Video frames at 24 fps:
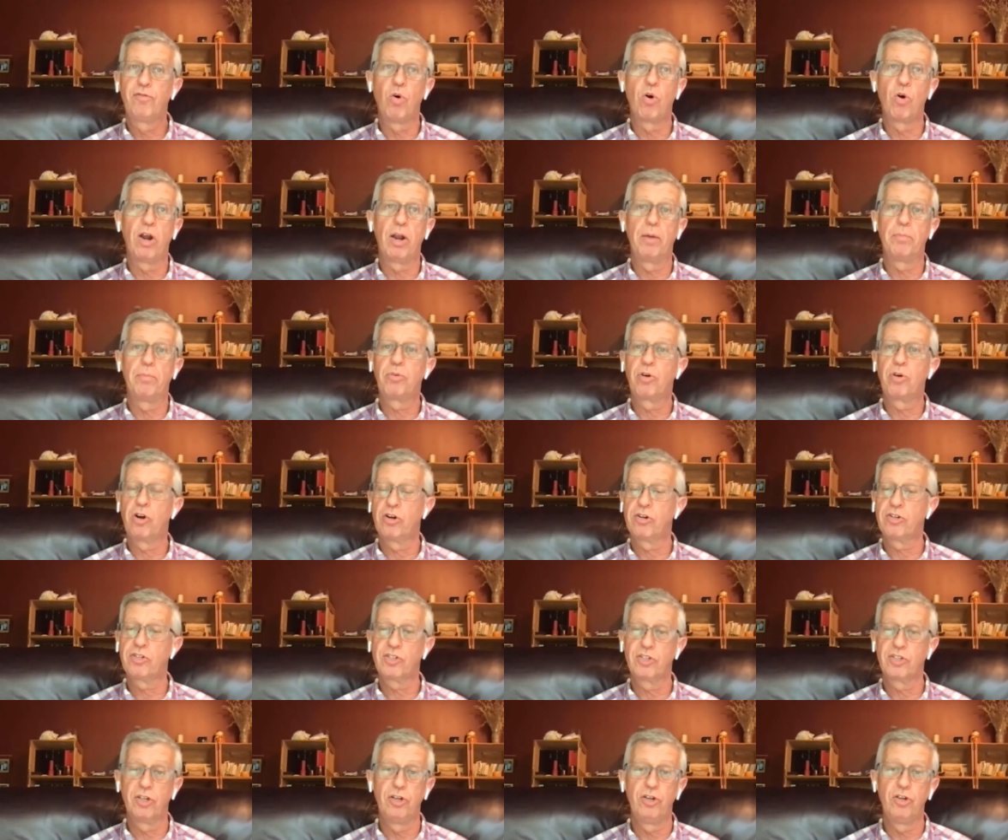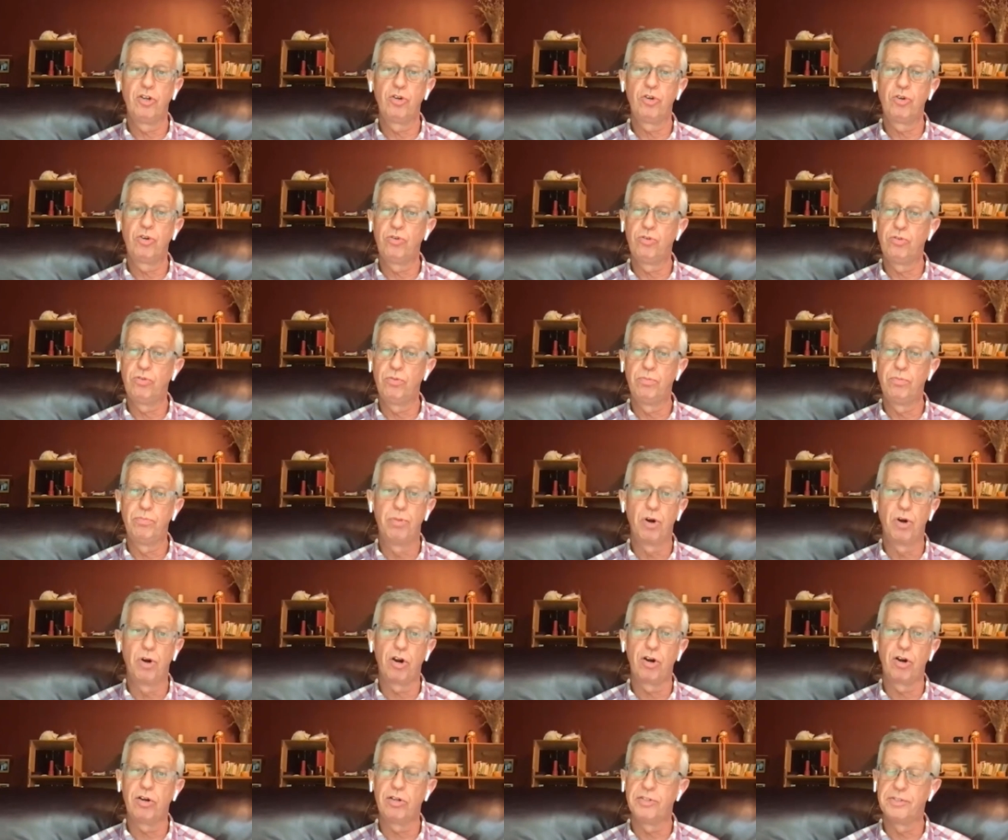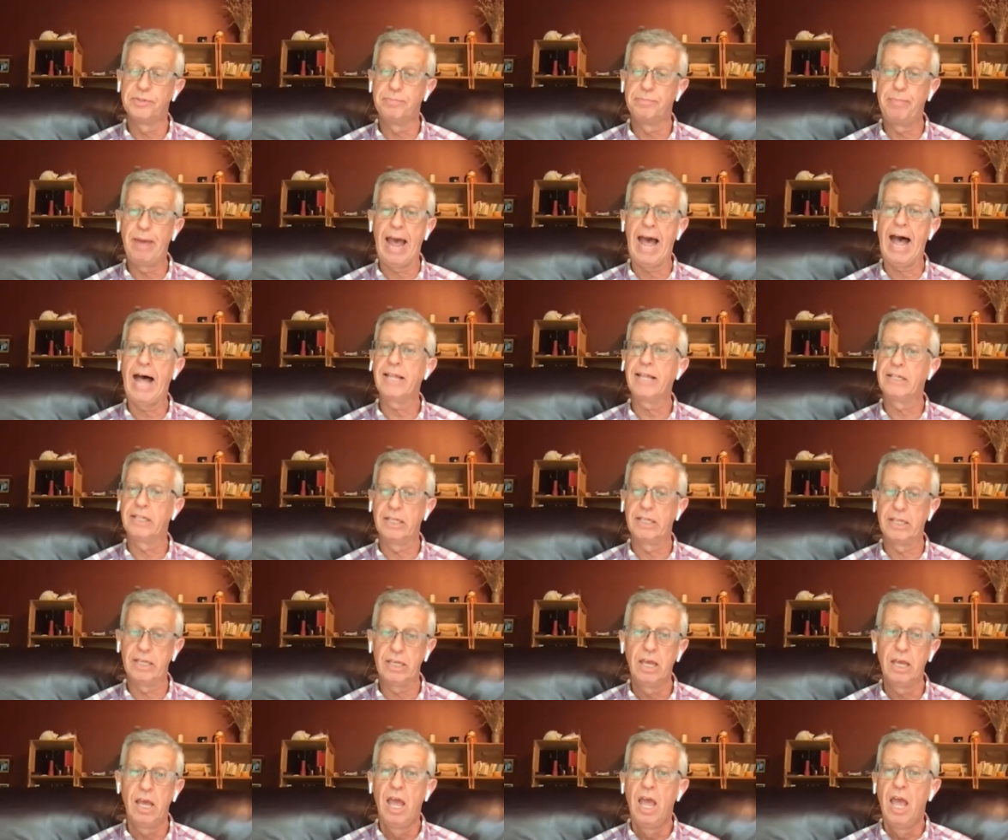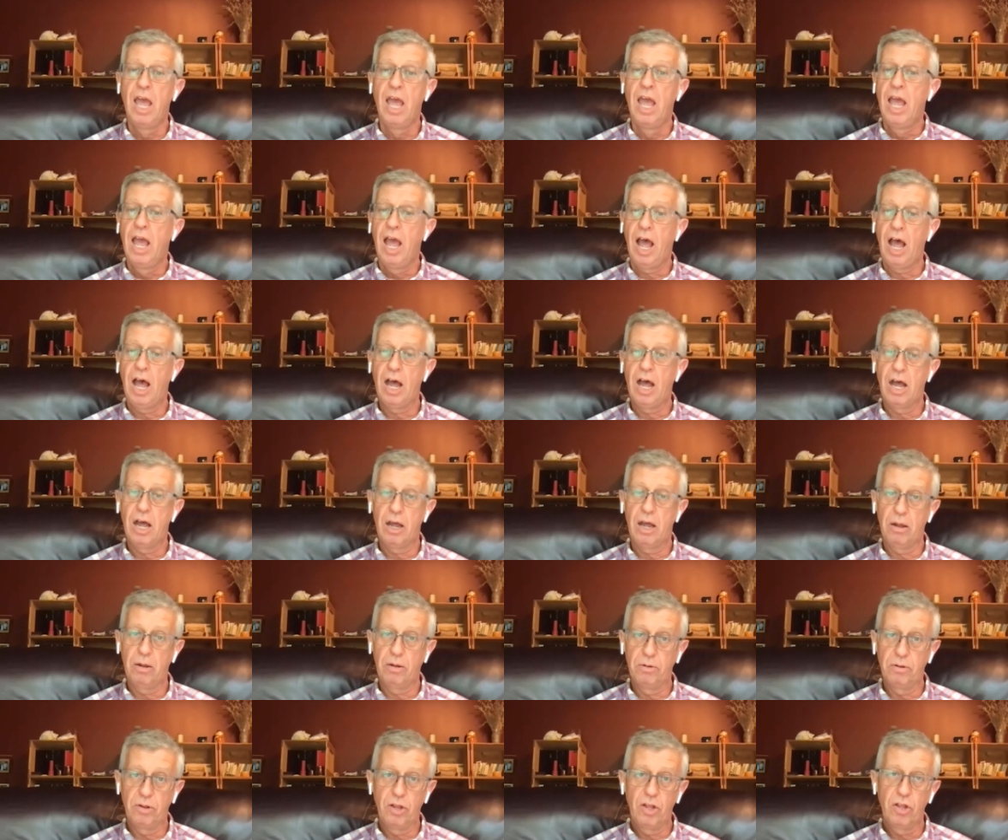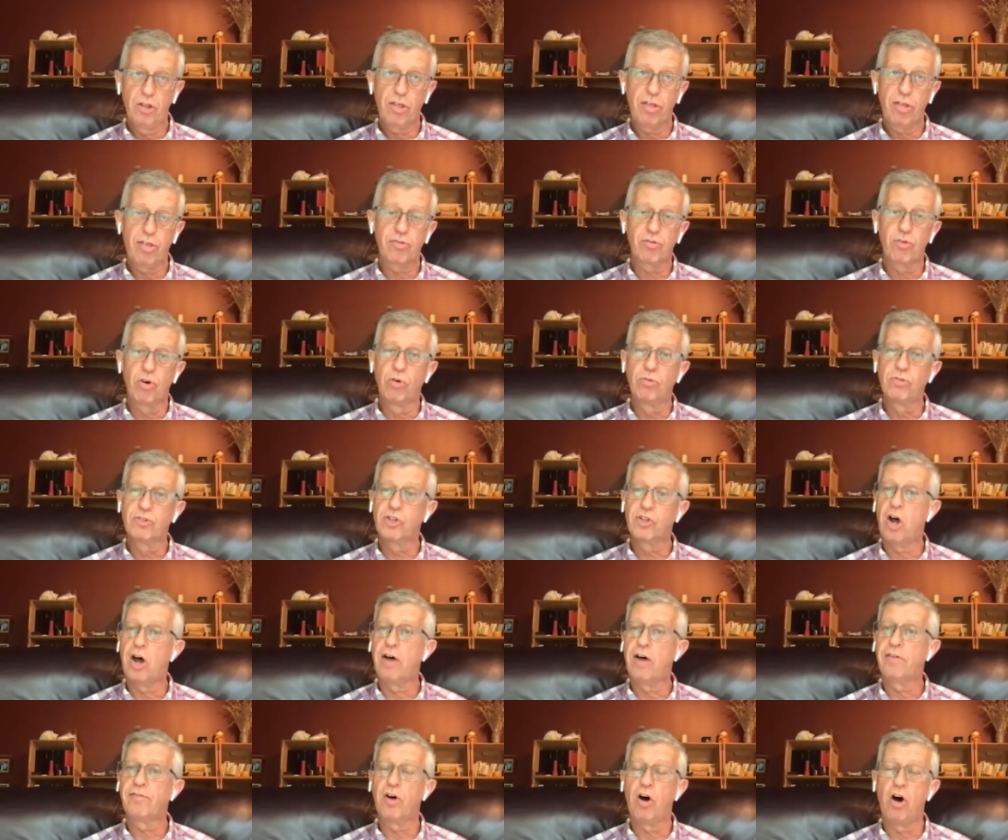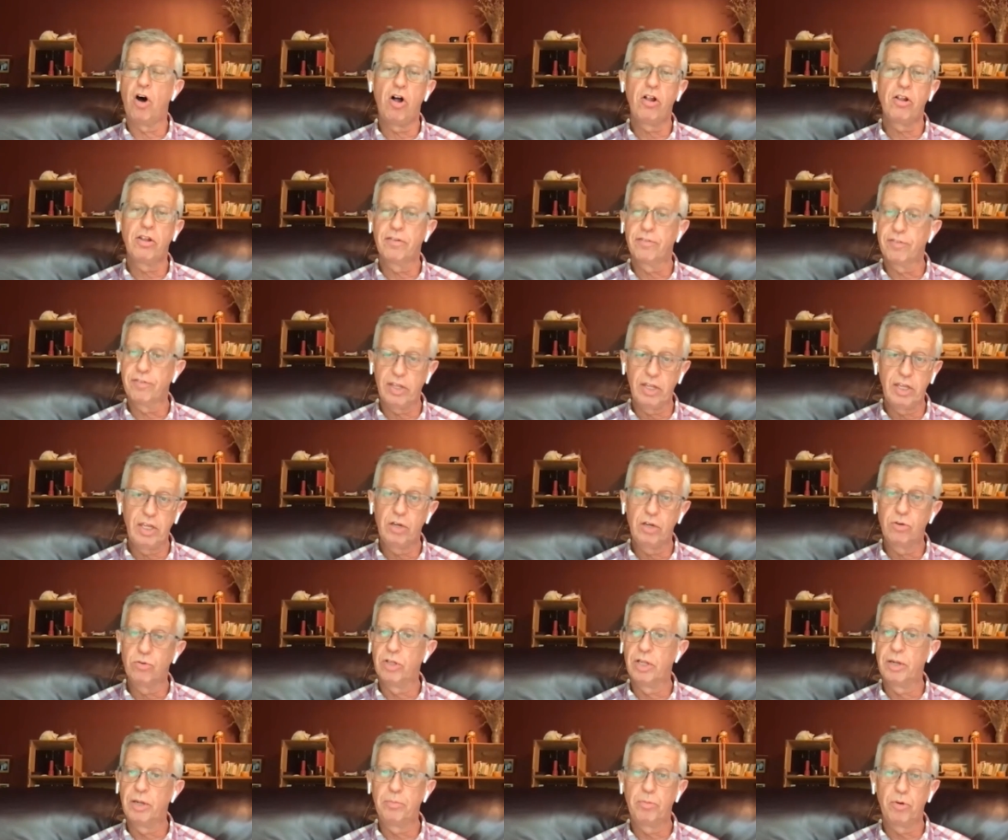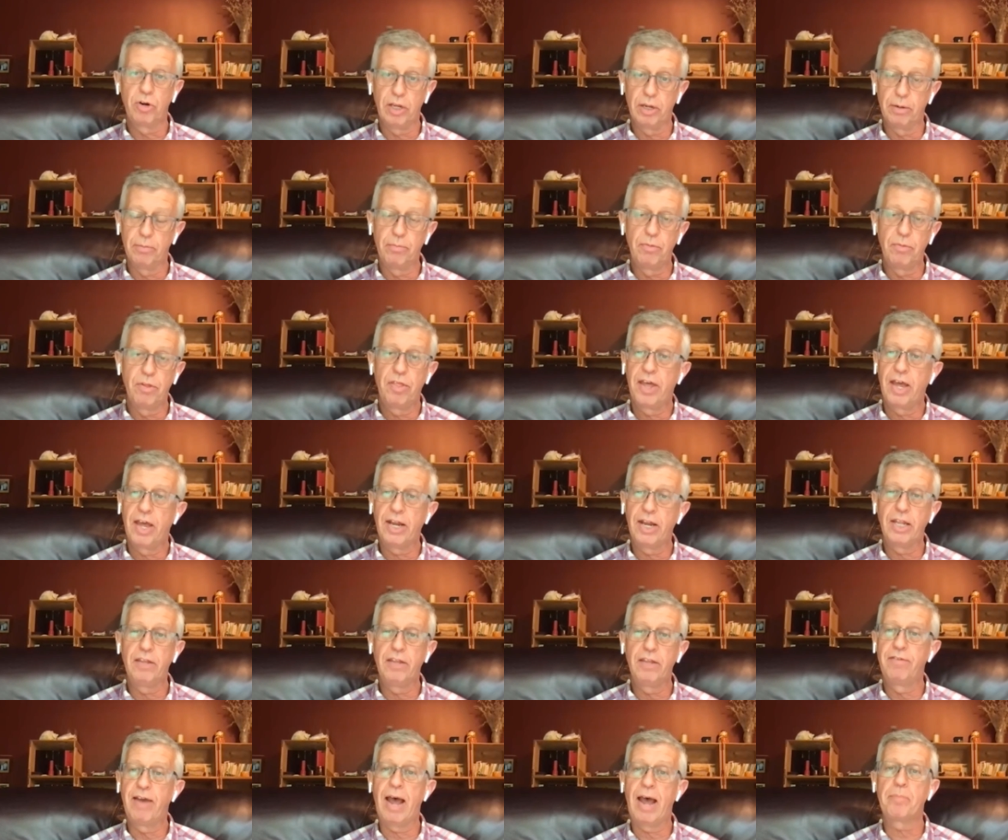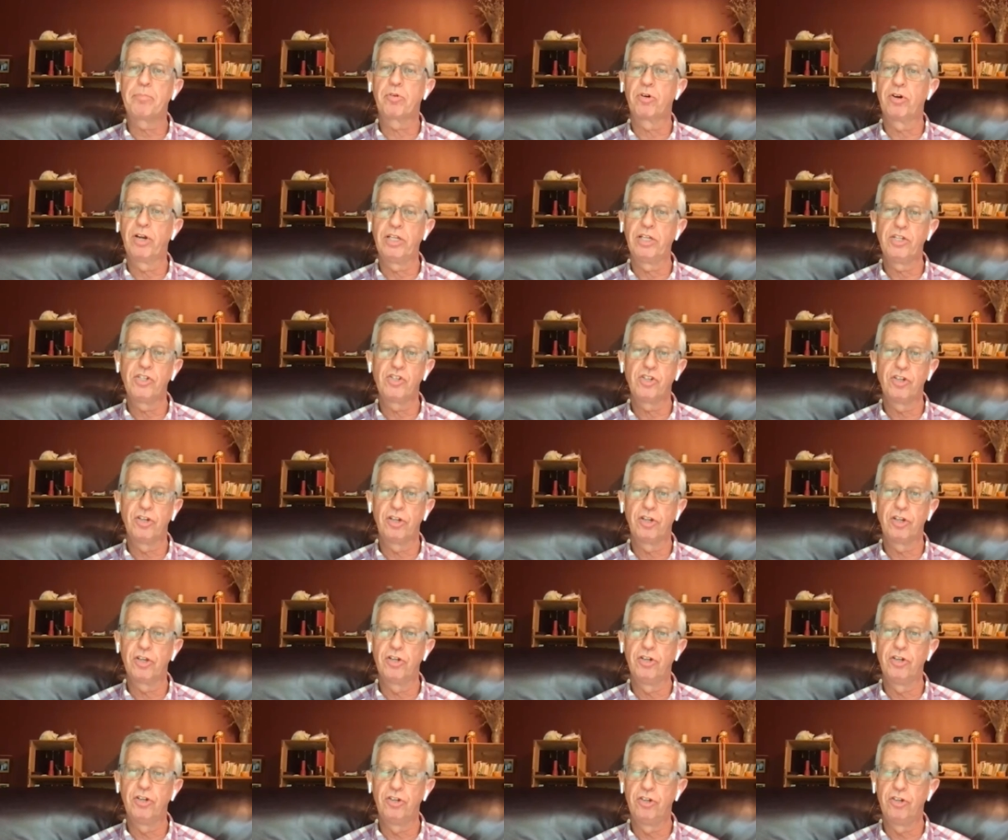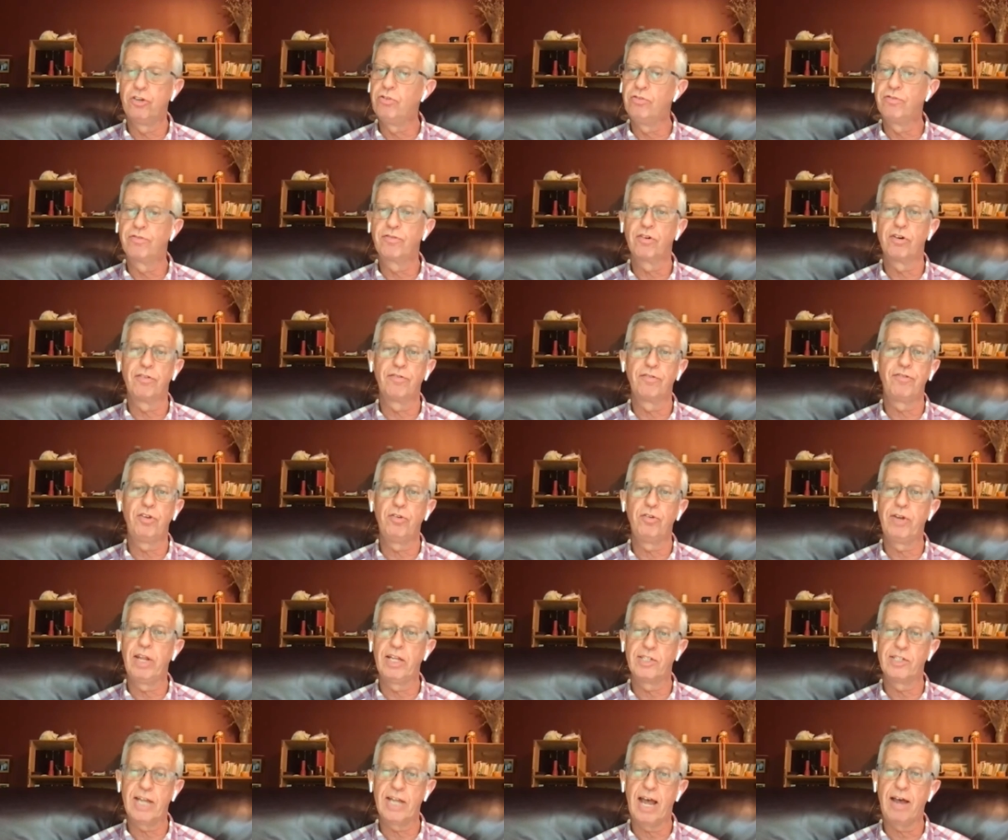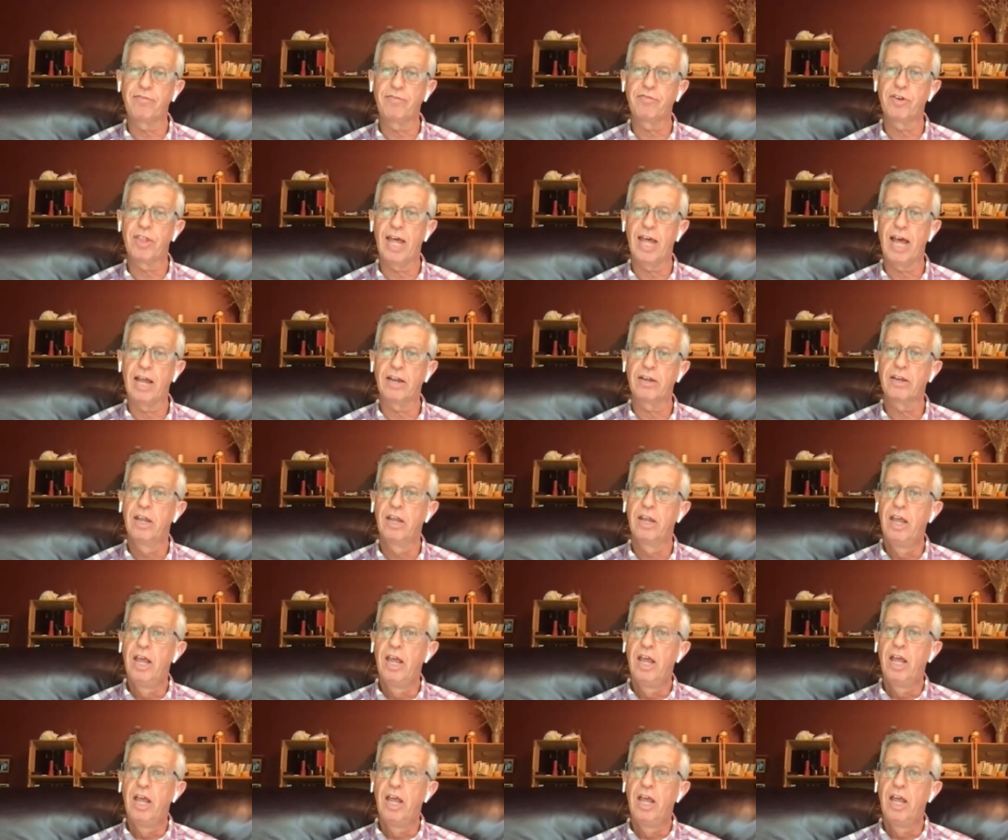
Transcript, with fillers: for a person who burns badly uh, throws off all of the equilibrium mm. that evaporation can do for a few days mm. after that.